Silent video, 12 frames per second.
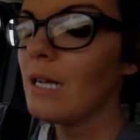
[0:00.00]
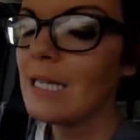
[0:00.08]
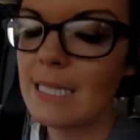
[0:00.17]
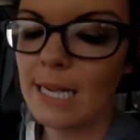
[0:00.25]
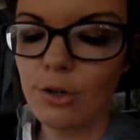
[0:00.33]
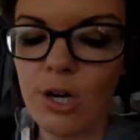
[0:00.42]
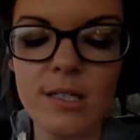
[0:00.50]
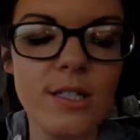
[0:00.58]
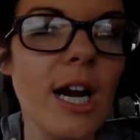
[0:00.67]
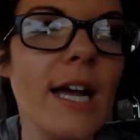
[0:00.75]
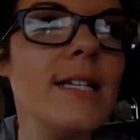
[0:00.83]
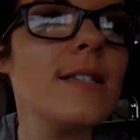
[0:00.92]
is that
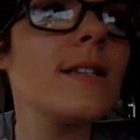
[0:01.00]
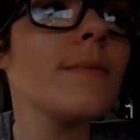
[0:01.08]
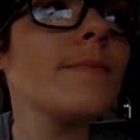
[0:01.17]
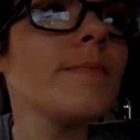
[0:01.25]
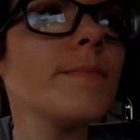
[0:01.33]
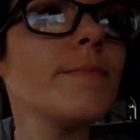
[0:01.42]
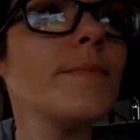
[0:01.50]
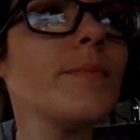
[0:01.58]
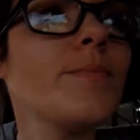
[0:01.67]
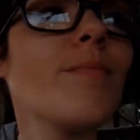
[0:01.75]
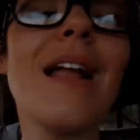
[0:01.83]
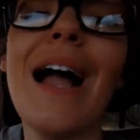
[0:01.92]
crust ice?
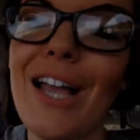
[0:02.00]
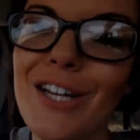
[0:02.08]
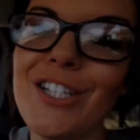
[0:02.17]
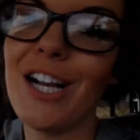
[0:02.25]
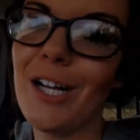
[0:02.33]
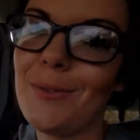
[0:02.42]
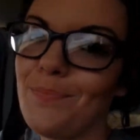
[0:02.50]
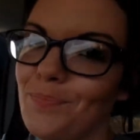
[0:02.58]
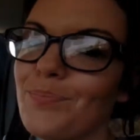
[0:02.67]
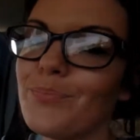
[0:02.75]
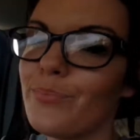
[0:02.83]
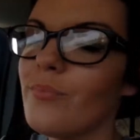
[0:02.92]
I could tell.
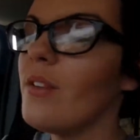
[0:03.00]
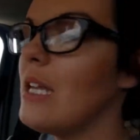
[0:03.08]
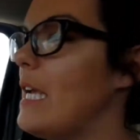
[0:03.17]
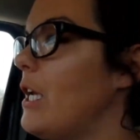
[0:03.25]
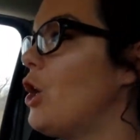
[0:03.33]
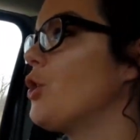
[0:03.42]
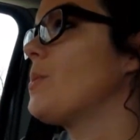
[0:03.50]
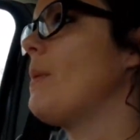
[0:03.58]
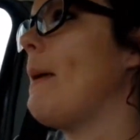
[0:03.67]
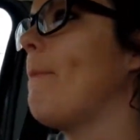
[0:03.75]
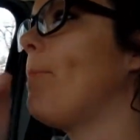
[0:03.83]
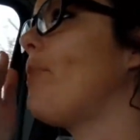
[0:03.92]
He knows me.